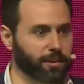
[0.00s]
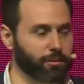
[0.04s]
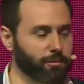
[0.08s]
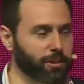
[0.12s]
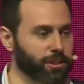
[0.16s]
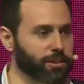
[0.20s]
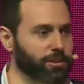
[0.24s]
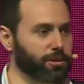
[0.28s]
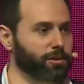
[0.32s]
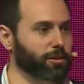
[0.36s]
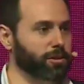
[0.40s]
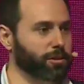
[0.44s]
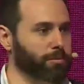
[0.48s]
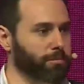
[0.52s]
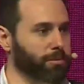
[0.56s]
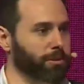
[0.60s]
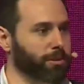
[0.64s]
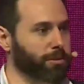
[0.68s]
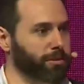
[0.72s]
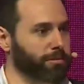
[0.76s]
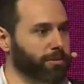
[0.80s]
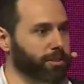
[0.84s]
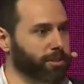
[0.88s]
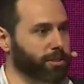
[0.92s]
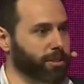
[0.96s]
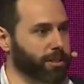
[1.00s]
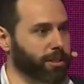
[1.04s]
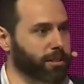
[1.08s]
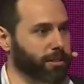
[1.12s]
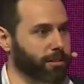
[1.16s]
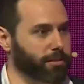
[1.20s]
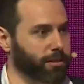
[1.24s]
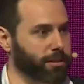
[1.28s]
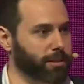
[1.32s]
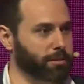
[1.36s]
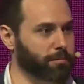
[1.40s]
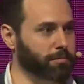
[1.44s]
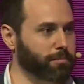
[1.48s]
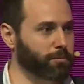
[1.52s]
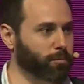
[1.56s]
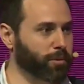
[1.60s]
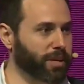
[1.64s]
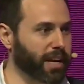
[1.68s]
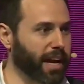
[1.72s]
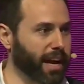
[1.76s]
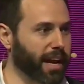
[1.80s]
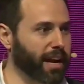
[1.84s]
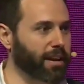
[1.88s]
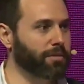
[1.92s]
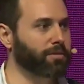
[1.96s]
original computer vision algorithm. We
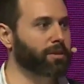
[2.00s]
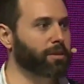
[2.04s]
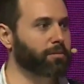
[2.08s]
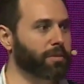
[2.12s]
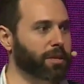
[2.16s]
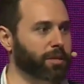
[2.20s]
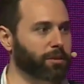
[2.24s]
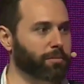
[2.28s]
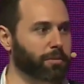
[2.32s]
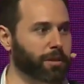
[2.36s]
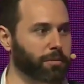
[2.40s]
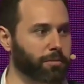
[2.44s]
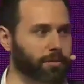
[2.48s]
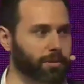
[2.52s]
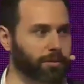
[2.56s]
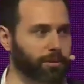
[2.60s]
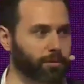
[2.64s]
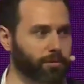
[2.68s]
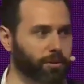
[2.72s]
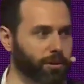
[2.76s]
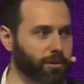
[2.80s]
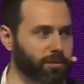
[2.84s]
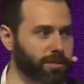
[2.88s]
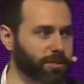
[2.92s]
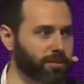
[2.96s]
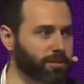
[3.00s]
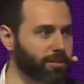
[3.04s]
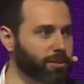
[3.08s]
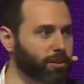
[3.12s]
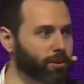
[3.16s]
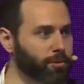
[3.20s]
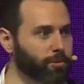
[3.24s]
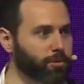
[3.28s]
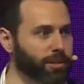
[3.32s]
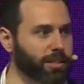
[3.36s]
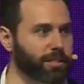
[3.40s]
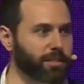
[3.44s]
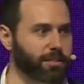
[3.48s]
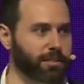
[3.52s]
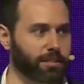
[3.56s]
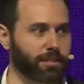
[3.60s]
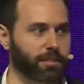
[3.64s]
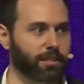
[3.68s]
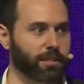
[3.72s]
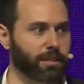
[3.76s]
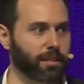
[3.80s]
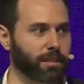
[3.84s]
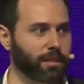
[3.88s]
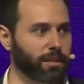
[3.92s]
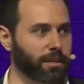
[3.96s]
have the best people in the world. There's no
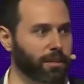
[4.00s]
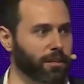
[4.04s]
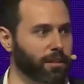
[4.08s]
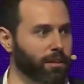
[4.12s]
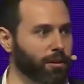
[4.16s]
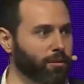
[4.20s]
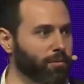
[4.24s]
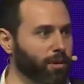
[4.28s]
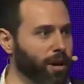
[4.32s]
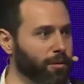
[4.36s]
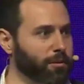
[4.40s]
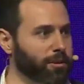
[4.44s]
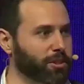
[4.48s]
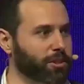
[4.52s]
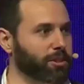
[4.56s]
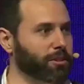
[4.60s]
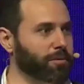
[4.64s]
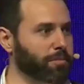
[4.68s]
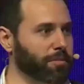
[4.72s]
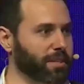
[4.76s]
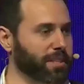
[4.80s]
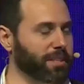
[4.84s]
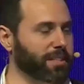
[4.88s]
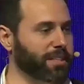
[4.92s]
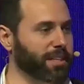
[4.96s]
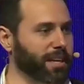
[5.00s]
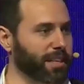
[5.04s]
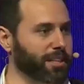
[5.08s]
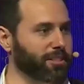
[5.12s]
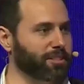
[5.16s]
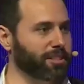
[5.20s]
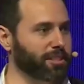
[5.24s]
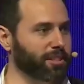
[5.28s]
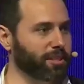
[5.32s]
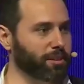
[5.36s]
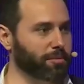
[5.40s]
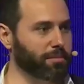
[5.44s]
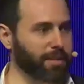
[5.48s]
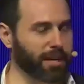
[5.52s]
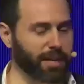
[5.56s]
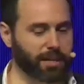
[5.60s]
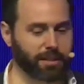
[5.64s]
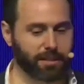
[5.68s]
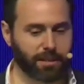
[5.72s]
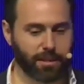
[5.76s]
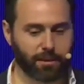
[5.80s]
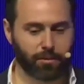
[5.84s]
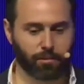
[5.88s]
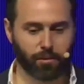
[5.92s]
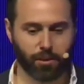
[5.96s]
reason why we shouldn't be engaging them
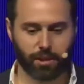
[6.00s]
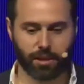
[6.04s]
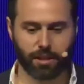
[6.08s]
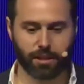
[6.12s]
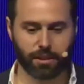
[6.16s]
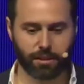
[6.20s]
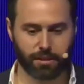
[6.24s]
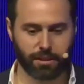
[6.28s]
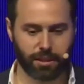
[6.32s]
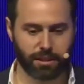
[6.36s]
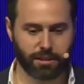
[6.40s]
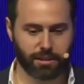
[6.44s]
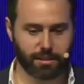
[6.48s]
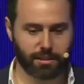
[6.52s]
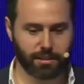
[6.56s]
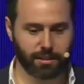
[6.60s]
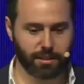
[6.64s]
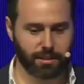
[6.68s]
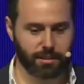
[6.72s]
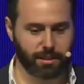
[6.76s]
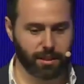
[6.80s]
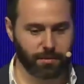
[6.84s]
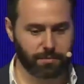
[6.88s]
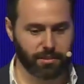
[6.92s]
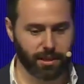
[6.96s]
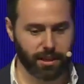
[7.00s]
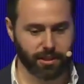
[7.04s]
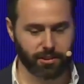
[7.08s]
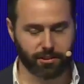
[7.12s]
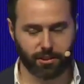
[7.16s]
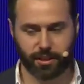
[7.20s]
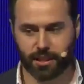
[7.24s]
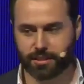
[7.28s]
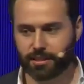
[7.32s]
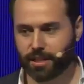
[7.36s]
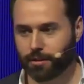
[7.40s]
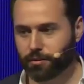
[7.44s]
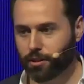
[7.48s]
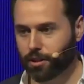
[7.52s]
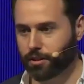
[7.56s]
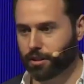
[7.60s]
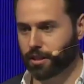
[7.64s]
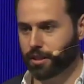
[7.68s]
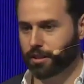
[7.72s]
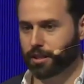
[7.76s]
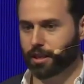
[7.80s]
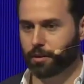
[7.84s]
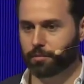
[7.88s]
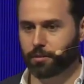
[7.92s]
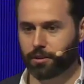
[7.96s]
and, and working on these, these deep tech. So let's have a look at
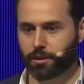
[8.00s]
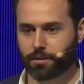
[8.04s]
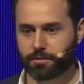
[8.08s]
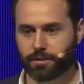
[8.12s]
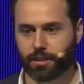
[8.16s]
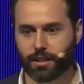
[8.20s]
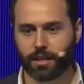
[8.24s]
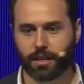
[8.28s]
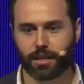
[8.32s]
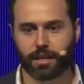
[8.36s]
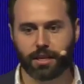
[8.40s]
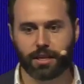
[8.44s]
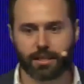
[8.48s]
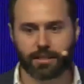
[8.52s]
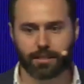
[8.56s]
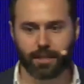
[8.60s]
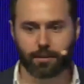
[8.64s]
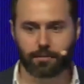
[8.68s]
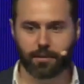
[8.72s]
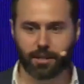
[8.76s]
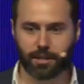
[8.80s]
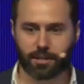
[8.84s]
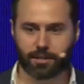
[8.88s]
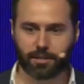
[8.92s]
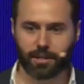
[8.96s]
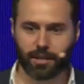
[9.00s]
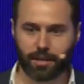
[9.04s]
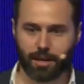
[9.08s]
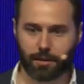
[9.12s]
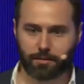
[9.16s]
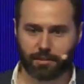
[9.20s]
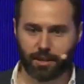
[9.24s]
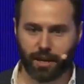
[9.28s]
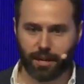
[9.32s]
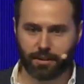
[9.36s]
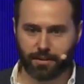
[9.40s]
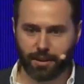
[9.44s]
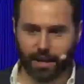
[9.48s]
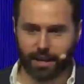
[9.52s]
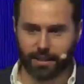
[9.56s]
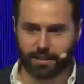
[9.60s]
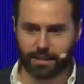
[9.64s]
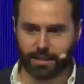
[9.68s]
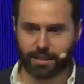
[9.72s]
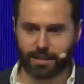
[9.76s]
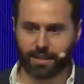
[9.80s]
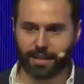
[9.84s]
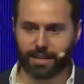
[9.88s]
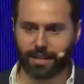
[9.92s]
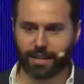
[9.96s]
a couple of deep tech startups I've had
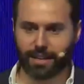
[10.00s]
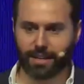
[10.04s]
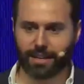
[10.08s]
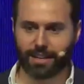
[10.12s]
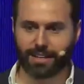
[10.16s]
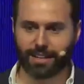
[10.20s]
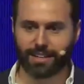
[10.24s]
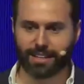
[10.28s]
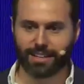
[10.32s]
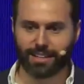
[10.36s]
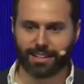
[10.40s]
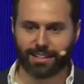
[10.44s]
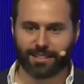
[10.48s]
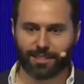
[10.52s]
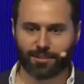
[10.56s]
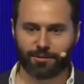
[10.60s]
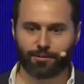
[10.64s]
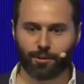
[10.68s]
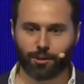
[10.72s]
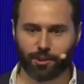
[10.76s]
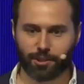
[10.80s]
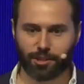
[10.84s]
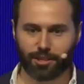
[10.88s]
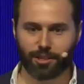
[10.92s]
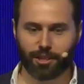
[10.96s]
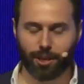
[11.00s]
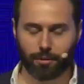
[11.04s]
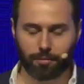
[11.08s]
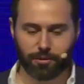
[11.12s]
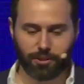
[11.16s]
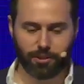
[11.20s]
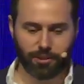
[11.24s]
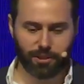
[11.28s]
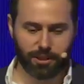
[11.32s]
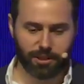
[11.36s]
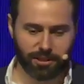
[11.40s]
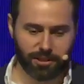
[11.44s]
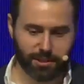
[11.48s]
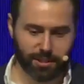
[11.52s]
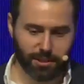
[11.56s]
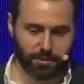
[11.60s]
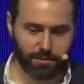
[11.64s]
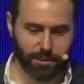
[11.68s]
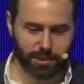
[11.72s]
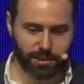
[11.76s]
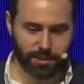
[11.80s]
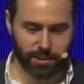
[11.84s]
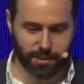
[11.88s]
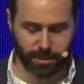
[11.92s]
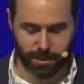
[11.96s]
the, uh, the fortunate opportunity to see
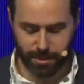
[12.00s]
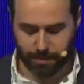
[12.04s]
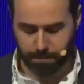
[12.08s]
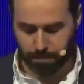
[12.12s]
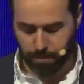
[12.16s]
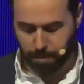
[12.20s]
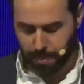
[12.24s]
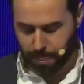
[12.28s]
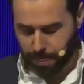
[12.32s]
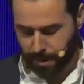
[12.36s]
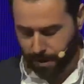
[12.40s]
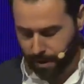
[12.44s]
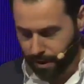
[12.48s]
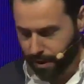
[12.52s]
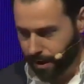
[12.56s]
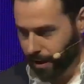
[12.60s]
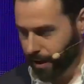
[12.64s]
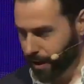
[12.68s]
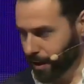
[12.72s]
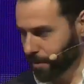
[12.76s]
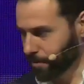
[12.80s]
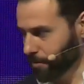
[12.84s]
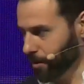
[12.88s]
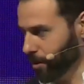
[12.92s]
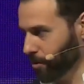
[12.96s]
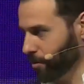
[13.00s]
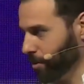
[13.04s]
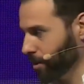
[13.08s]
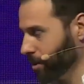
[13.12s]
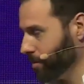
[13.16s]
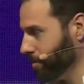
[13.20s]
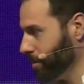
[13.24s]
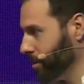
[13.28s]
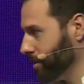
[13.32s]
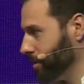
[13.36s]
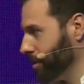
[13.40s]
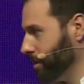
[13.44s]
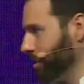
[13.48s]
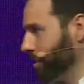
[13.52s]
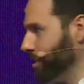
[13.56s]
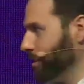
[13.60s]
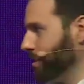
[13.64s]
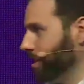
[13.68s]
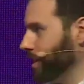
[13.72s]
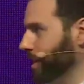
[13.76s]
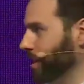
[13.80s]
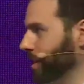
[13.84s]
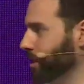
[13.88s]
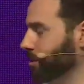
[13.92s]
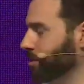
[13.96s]
recently. Um, I'll welcome onto the
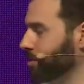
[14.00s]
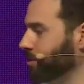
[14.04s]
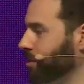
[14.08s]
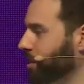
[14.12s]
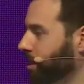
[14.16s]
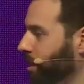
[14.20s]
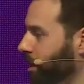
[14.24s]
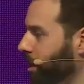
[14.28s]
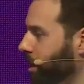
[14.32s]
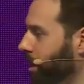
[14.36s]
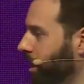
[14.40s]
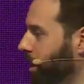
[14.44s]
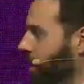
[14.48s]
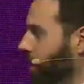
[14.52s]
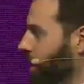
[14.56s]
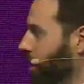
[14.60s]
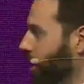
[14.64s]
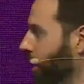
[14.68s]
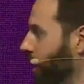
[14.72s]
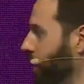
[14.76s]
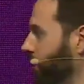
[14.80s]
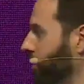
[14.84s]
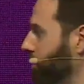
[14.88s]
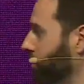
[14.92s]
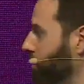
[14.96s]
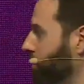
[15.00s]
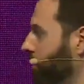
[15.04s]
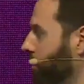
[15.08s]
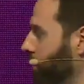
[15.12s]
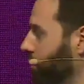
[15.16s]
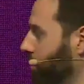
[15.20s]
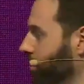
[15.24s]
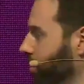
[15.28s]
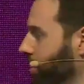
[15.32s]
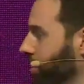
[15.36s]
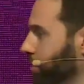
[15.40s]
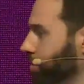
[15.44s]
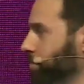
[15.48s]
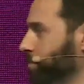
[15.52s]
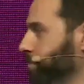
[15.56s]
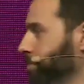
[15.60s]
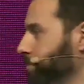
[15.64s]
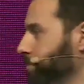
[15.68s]
stage uh, Anastasia,